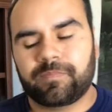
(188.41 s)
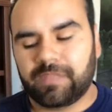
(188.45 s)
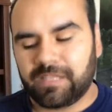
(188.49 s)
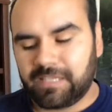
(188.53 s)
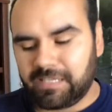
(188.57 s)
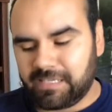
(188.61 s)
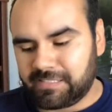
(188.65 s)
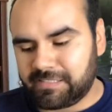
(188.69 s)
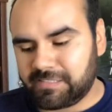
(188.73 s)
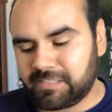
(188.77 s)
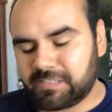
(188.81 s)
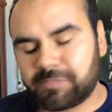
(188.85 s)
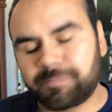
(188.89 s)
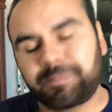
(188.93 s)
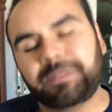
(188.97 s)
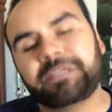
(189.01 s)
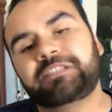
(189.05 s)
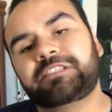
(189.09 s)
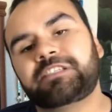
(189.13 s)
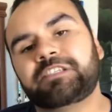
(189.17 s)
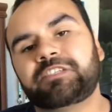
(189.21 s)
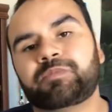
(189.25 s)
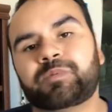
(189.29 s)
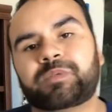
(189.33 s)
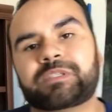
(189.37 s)
as a
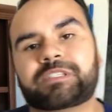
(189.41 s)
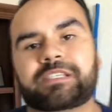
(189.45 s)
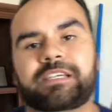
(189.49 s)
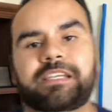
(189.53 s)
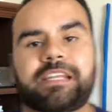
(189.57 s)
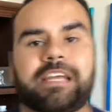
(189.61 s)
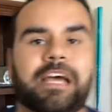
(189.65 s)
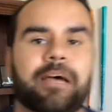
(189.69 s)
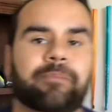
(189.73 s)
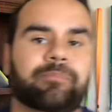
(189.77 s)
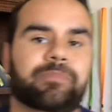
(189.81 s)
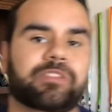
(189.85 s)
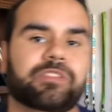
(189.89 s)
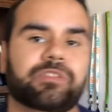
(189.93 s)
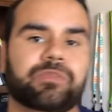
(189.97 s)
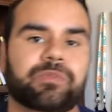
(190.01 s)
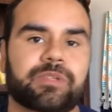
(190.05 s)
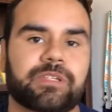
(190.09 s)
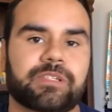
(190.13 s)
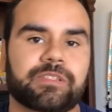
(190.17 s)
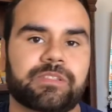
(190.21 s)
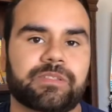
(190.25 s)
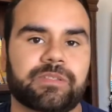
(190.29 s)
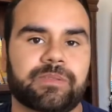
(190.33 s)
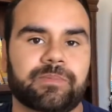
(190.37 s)
species, what's going to happen to
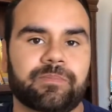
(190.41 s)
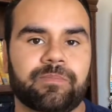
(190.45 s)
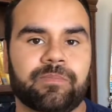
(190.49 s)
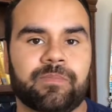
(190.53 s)
us?